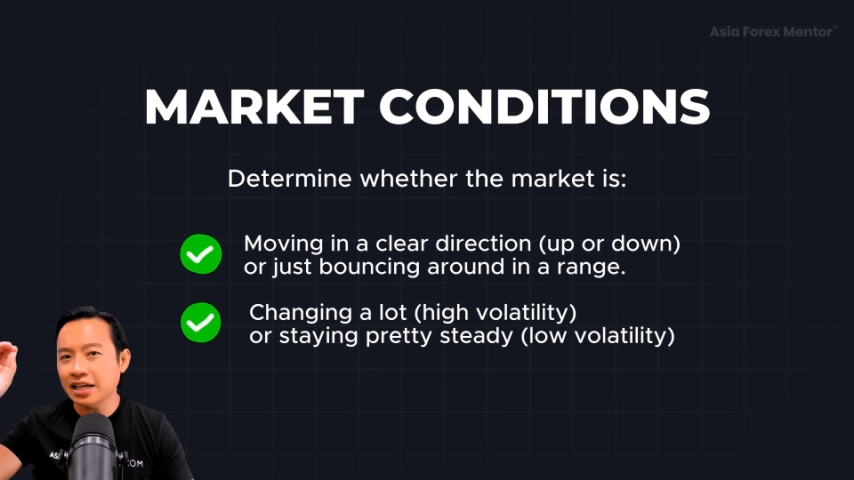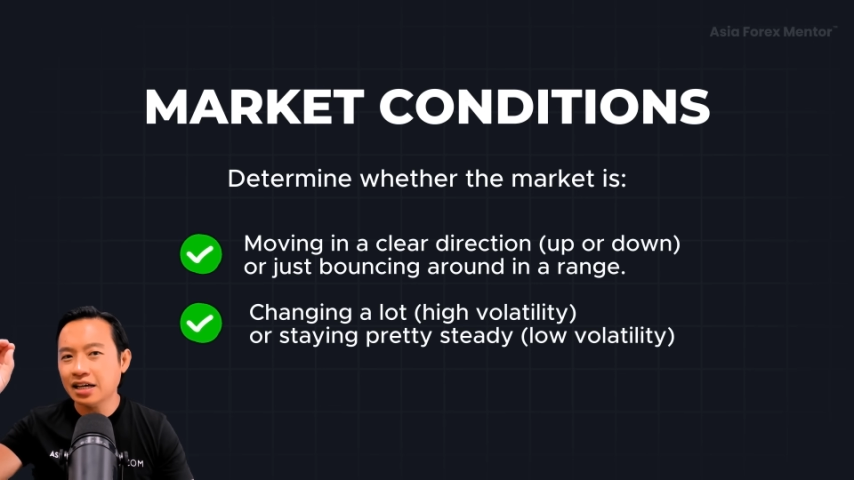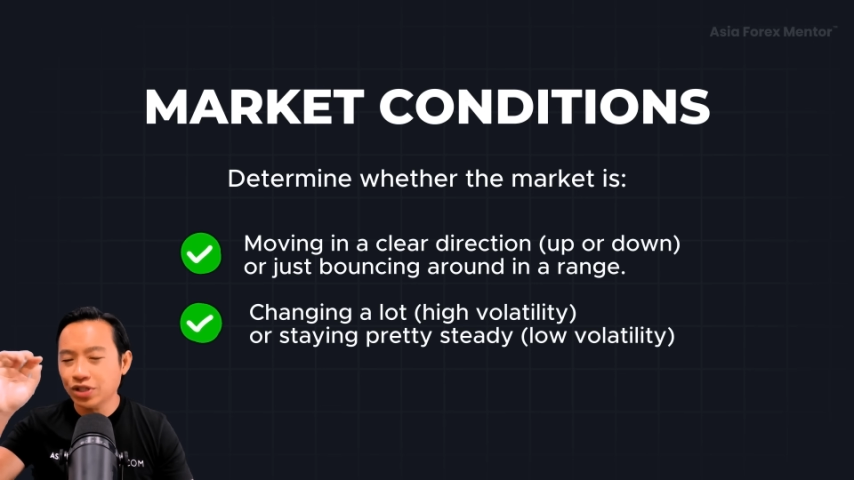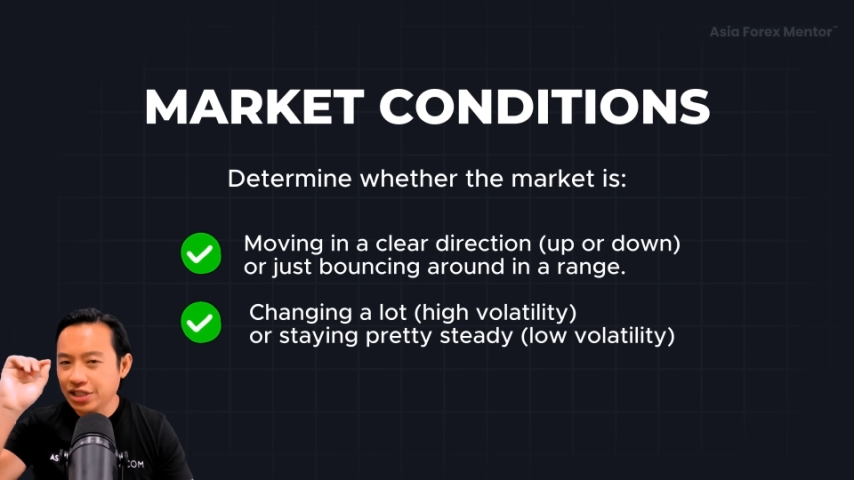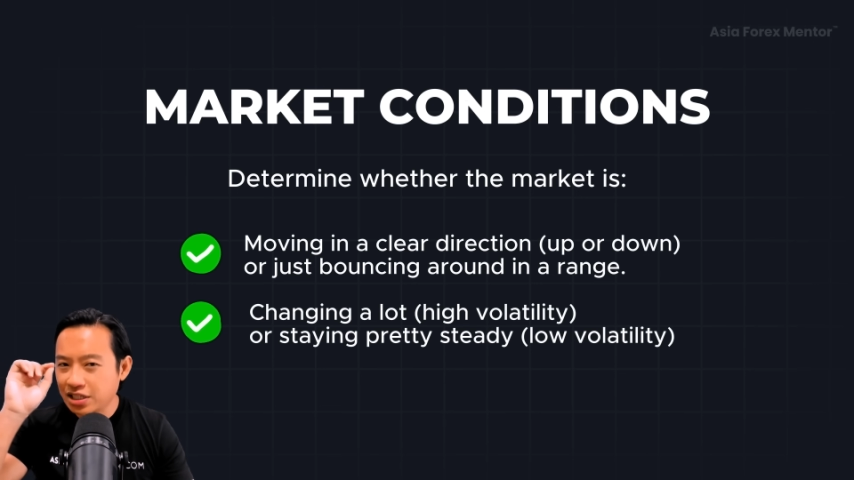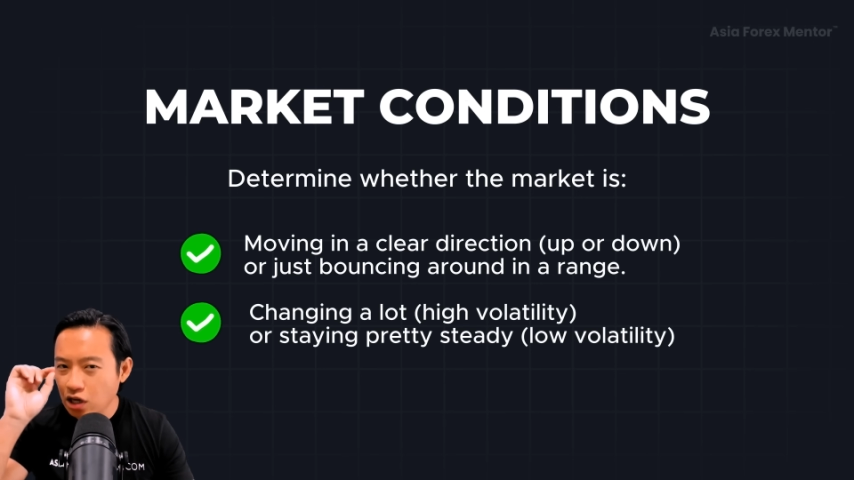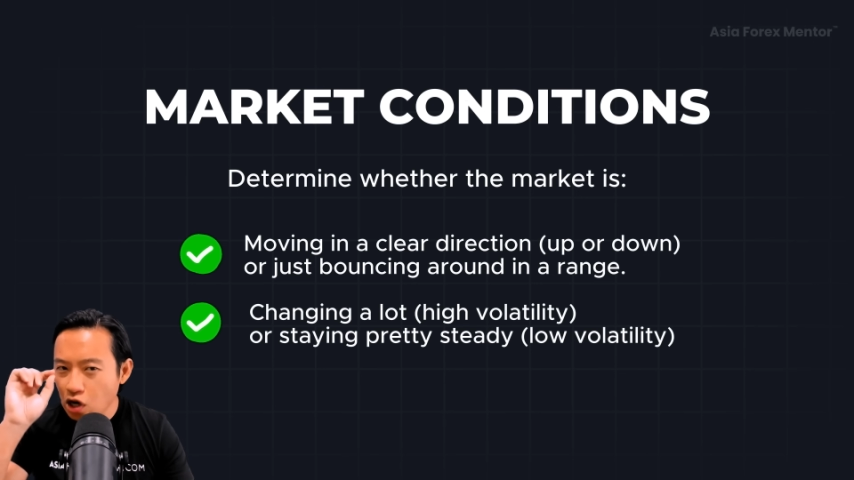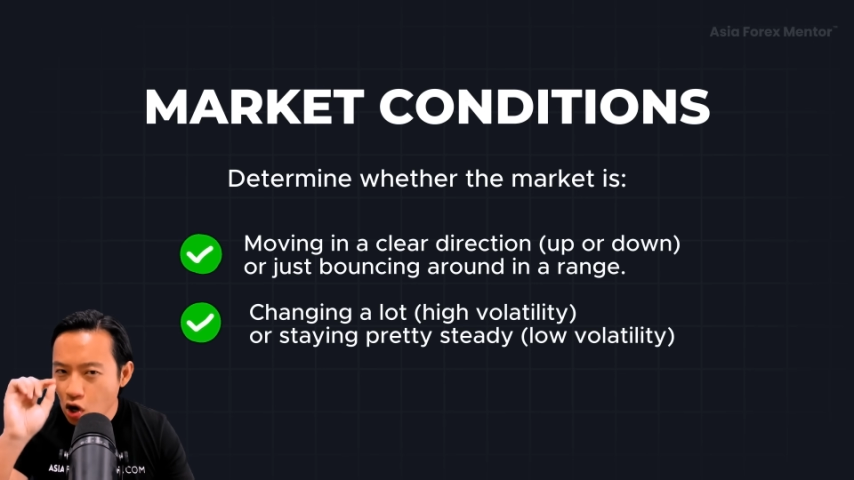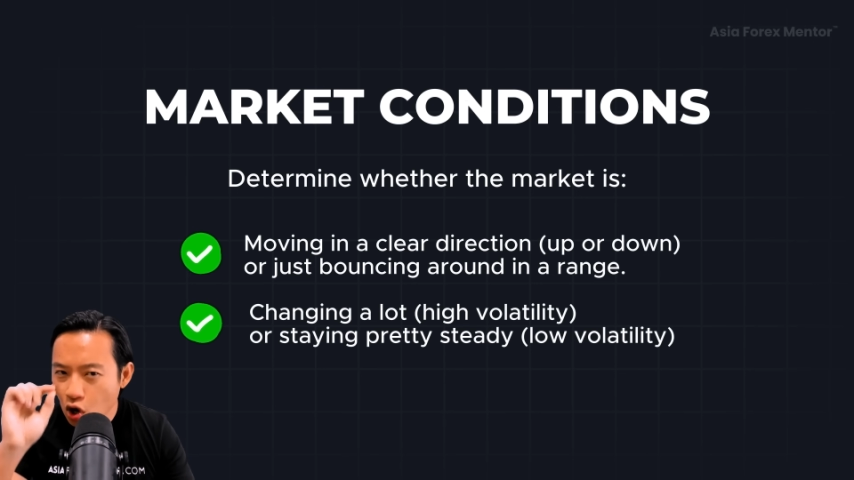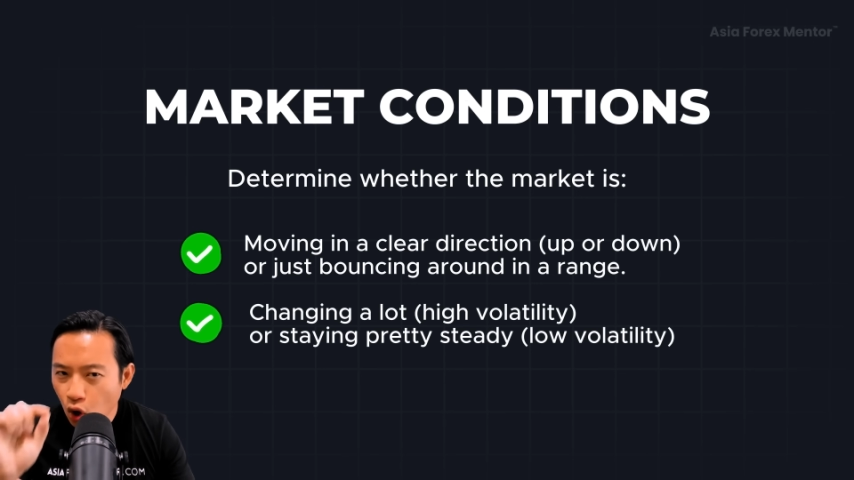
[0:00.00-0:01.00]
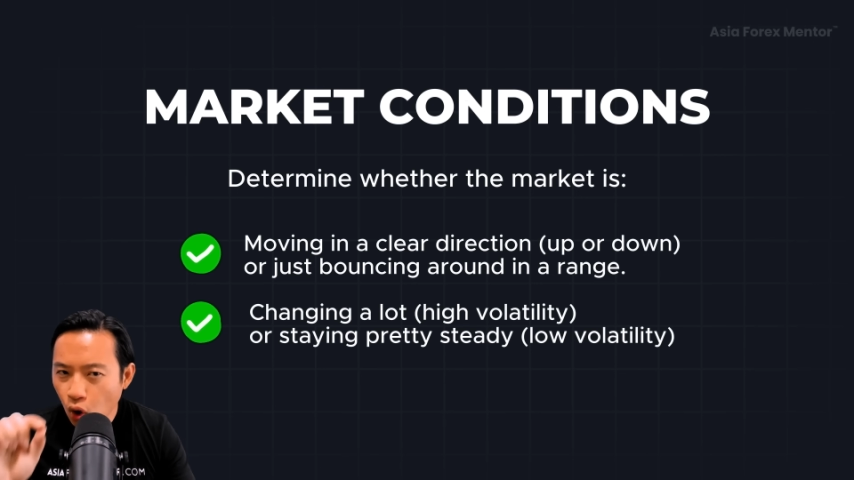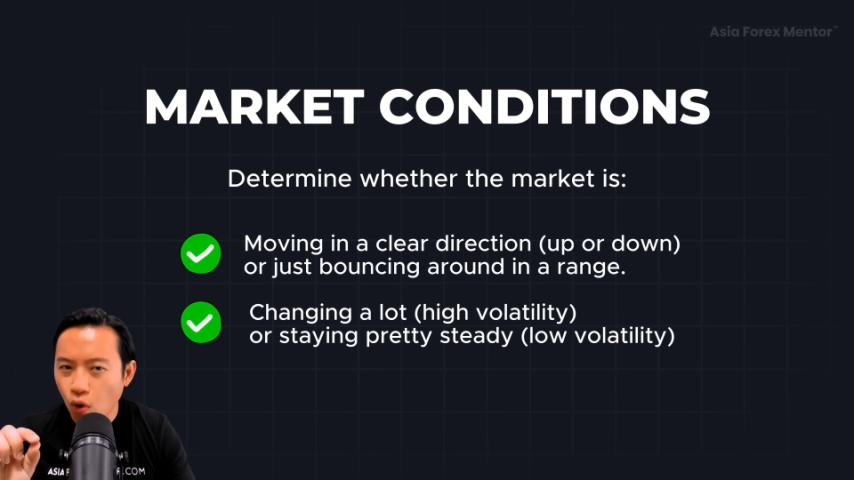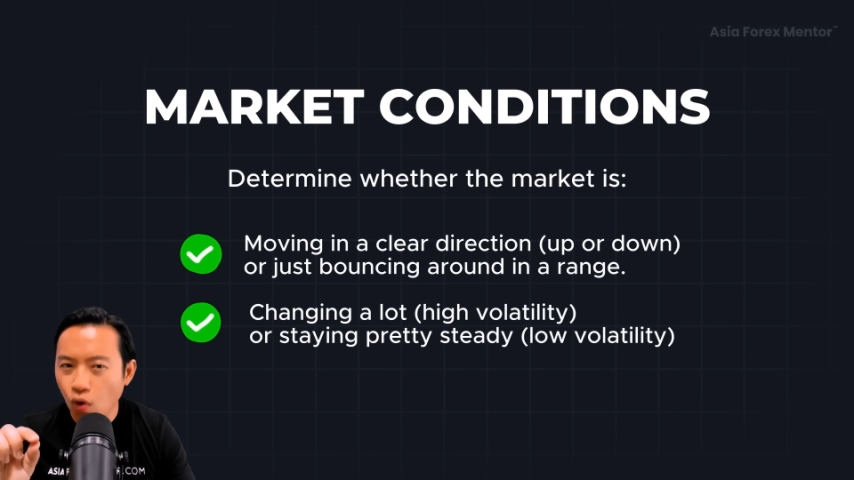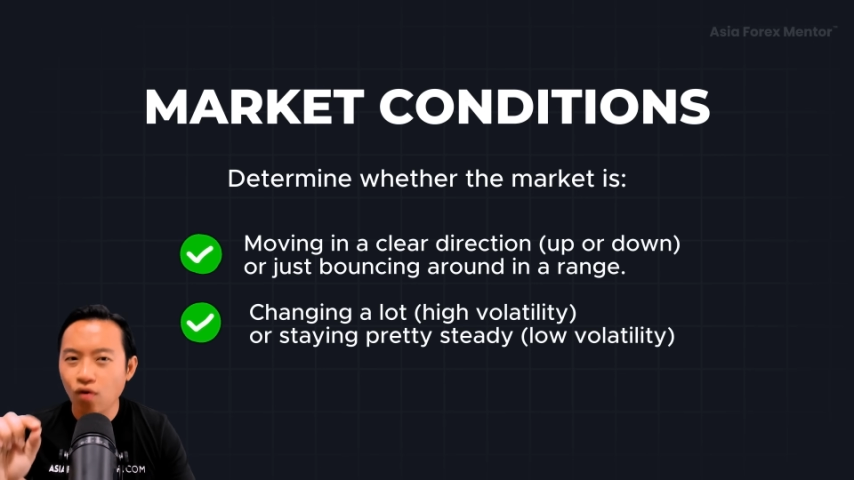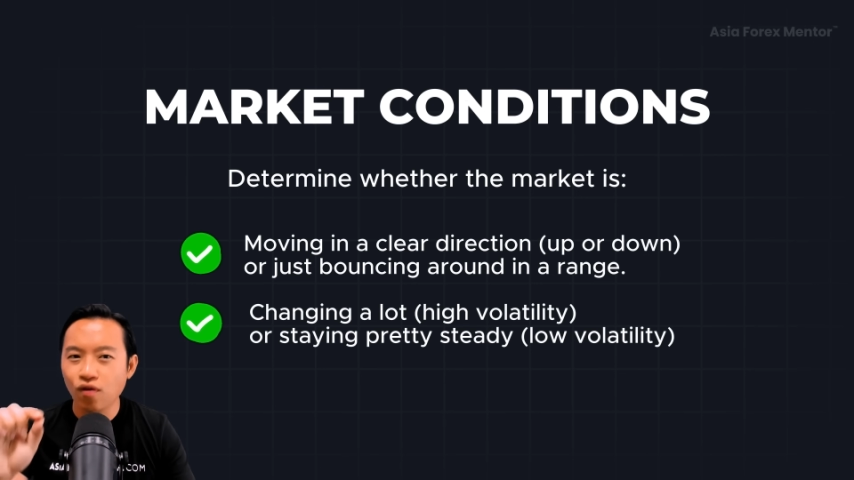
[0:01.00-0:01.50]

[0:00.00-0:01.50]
which is low